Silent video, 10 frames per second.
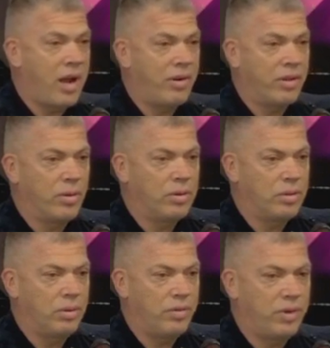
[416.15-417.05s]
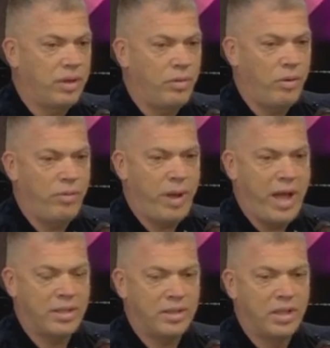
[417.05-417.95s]
honoring those who have
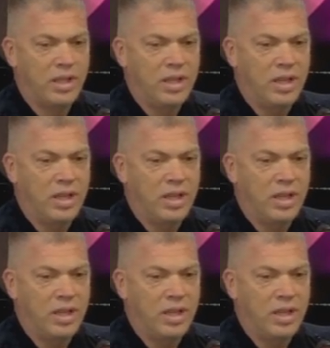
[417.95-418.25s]
passed.